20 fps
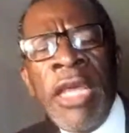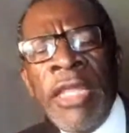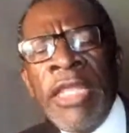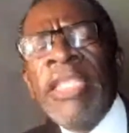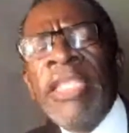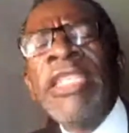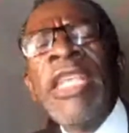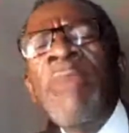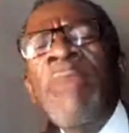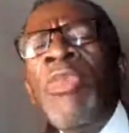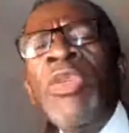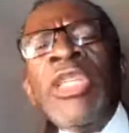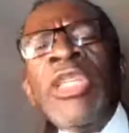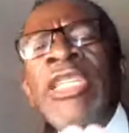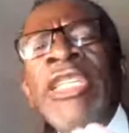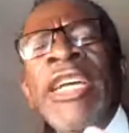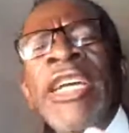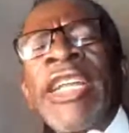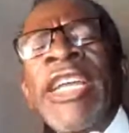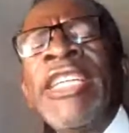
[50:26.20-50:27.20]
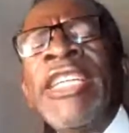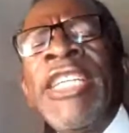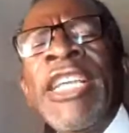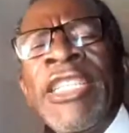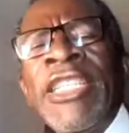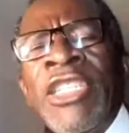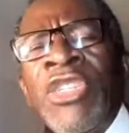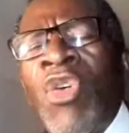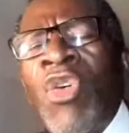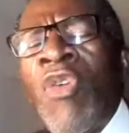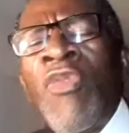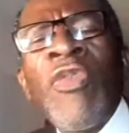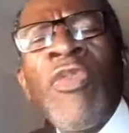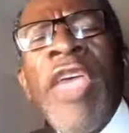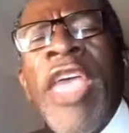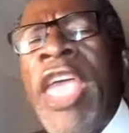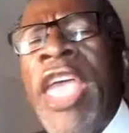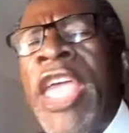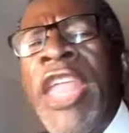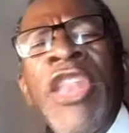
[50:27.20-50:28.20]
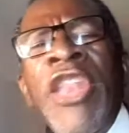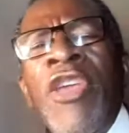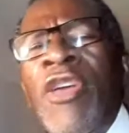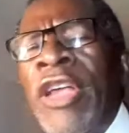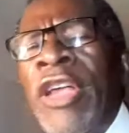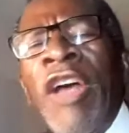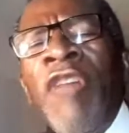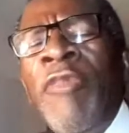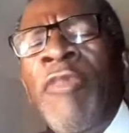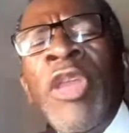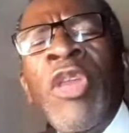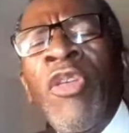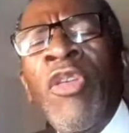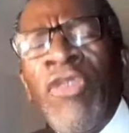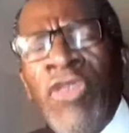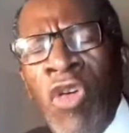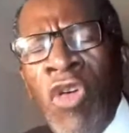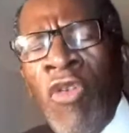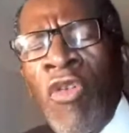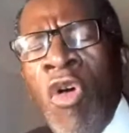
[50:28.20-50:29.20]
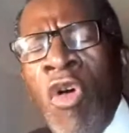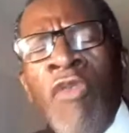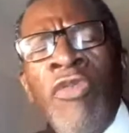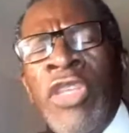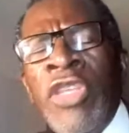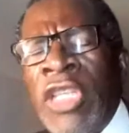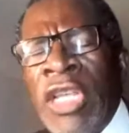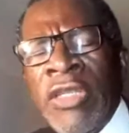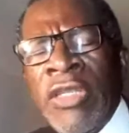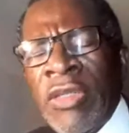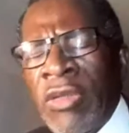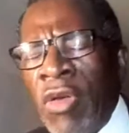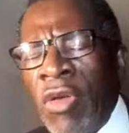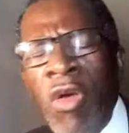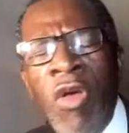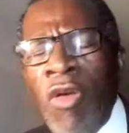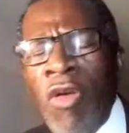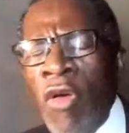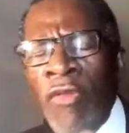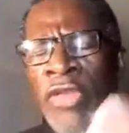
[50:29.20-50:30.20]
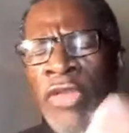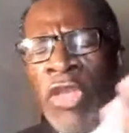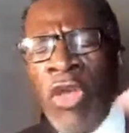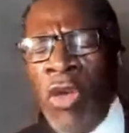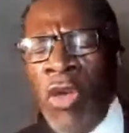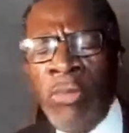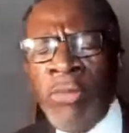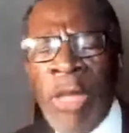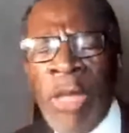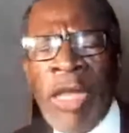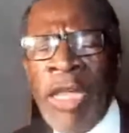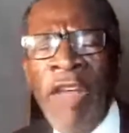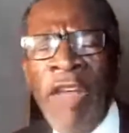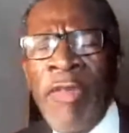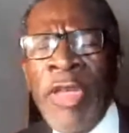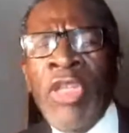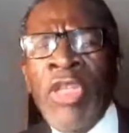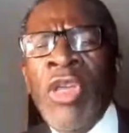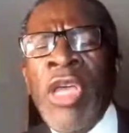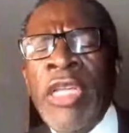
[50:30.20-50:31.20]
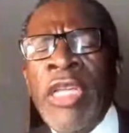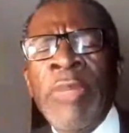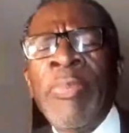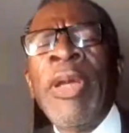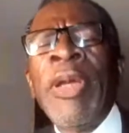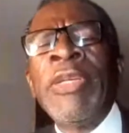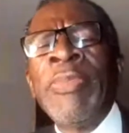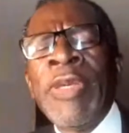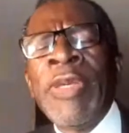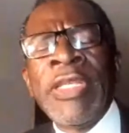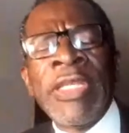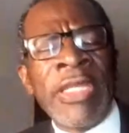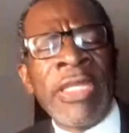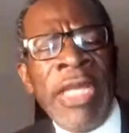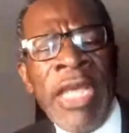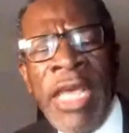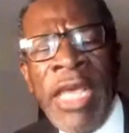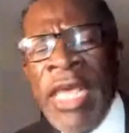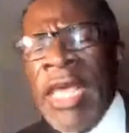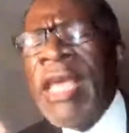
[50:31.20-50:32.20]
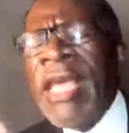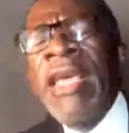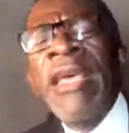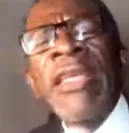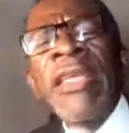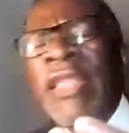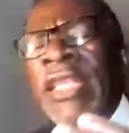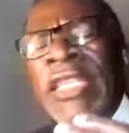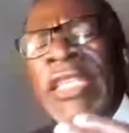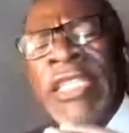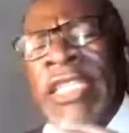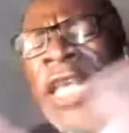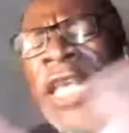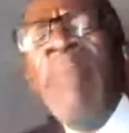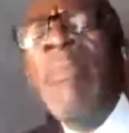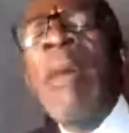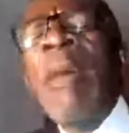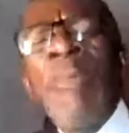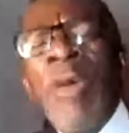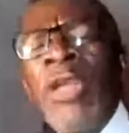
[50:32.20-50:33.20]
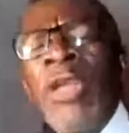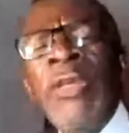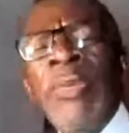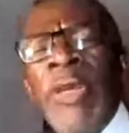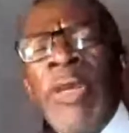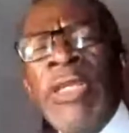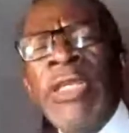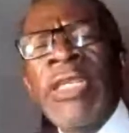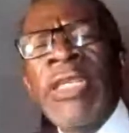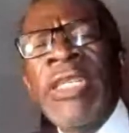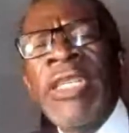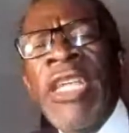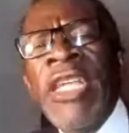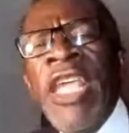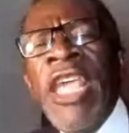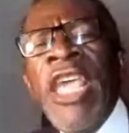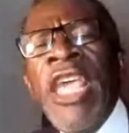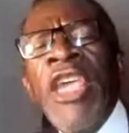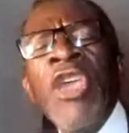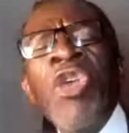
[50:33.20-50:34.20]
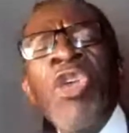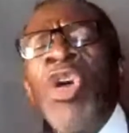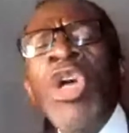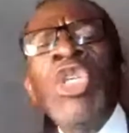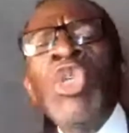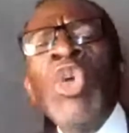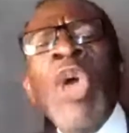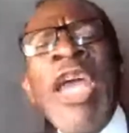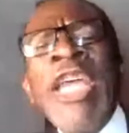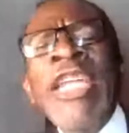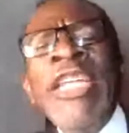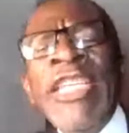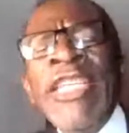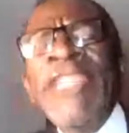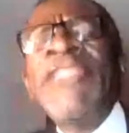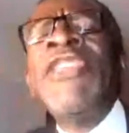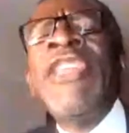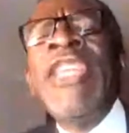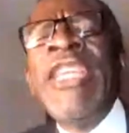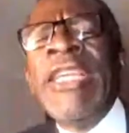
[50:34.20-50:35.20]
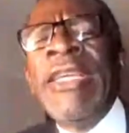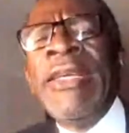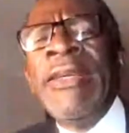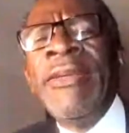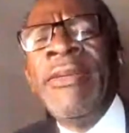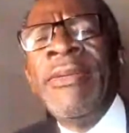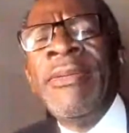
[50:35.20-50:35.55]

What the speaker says: The same with the directors of any government officers or government departments. The same appointment. Go to IDC.